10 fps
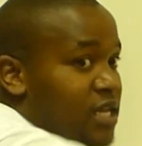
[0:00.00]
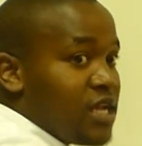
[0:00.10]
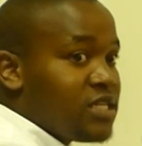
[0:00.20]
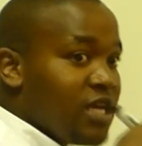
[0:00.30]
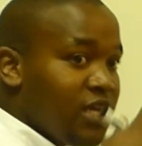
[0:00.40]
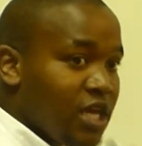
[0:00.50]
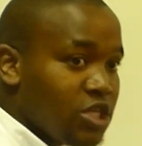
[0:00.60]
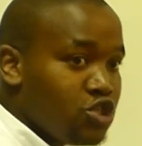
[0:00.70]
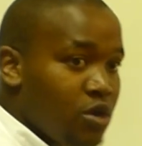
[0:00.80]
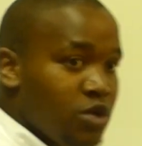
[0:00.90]
The trig
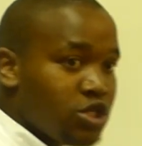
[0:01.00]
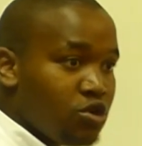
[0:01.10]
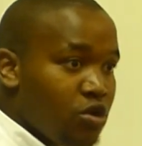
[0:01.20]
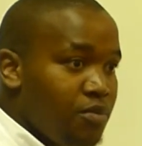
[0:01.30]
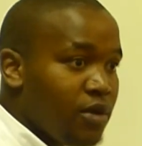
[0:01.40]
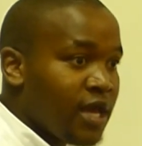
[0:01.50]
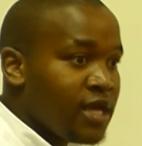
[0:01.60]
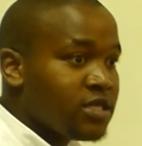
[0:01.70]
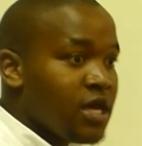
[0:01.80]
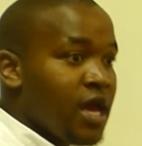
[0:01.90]
ratio which
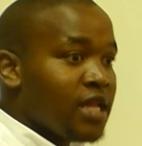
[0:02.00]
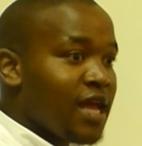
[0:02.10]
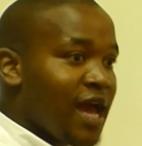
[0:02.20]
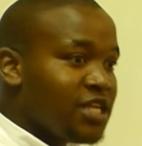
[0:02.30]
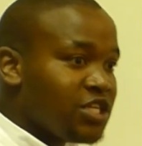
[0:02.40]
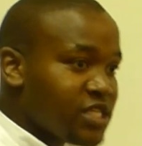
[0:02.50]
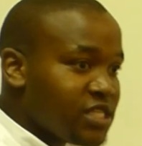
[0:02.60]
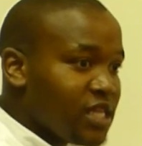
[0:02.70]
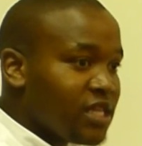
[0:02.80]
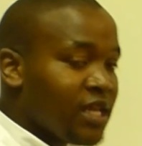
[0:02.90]
incorporates the
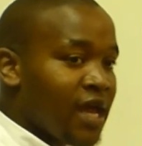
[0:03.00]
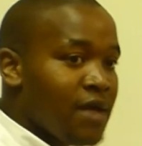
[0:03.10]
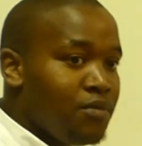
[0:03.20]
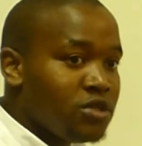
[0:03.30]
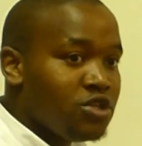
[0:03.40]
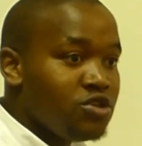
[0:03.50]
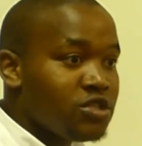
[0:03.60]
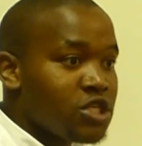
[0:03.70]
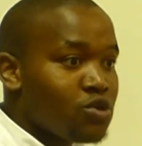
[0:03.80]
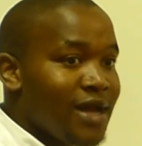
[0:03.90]
adjacent and the
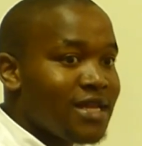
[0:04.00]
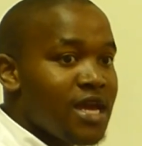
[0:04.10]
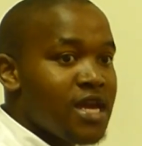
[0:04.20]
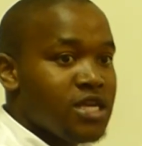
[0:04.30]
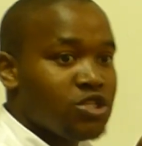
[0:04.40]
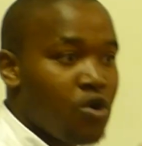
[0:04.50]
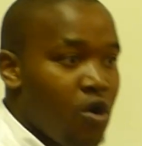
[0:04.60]
hypotenuse is what? Is